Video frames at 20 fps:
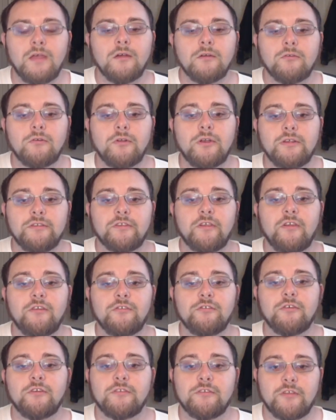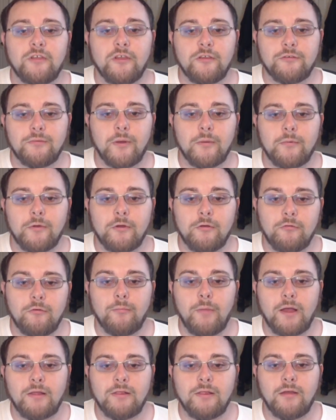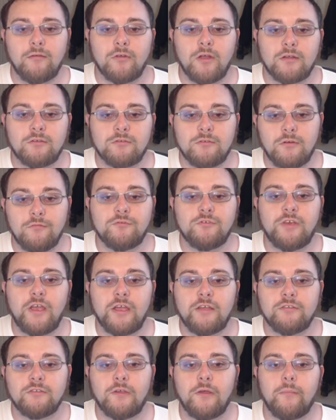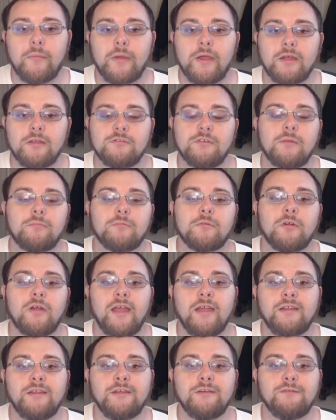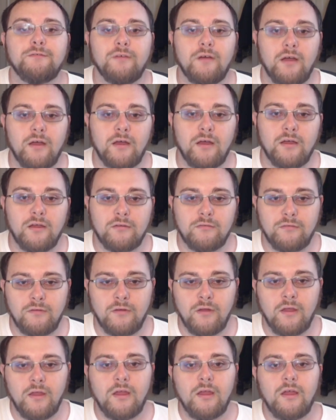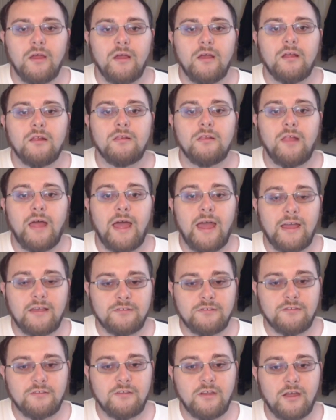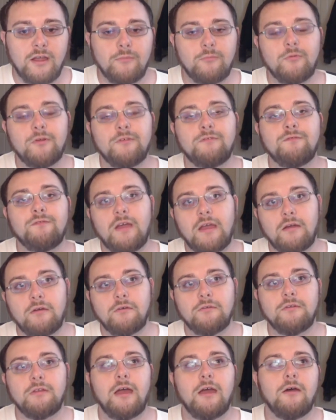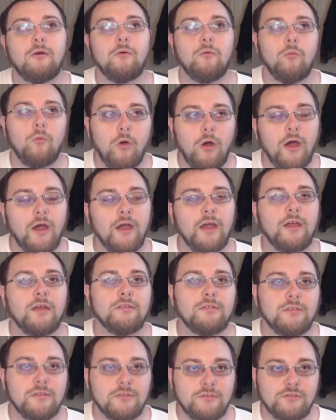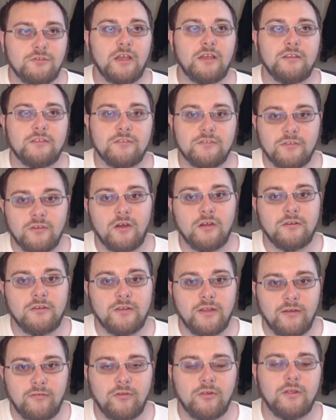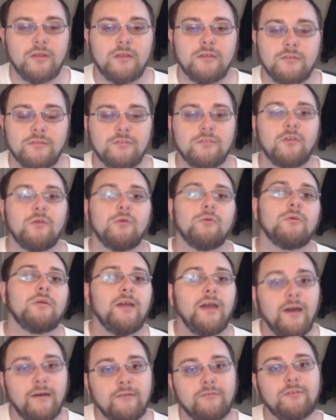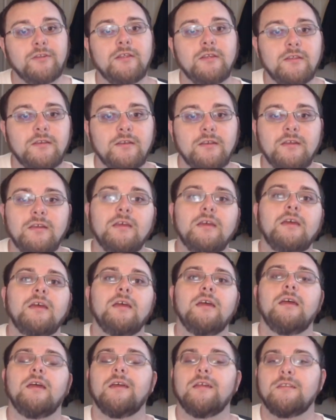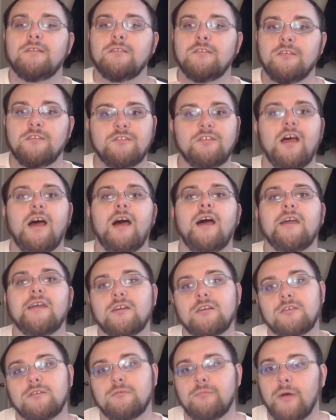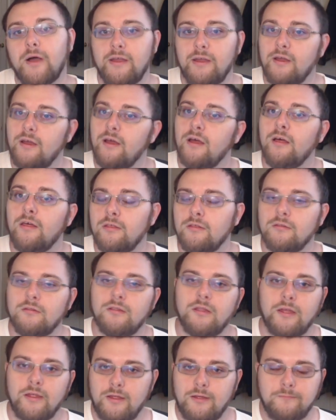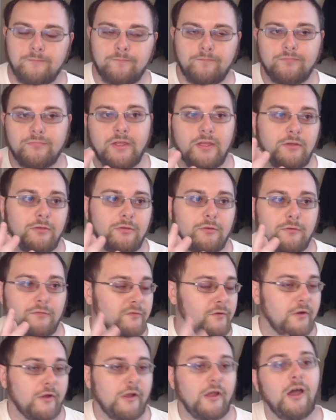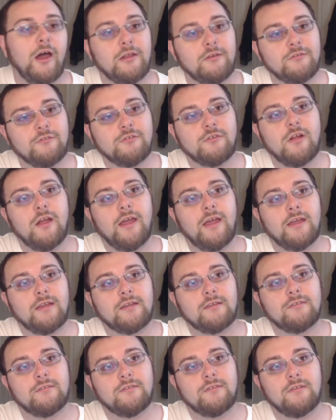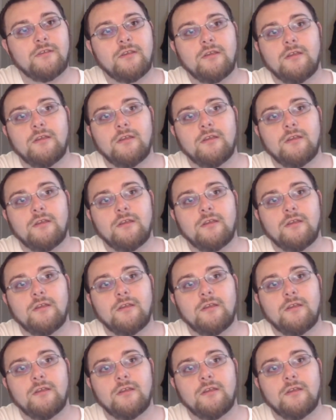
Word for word: Greetings, Kishinlings. Kishin Prime here with my live reaction of Chainsaw Man, Chapter eighty-five. Last time we found out why the Chainsaw Devil is so coveted and desired by, uh, like, either for contracts,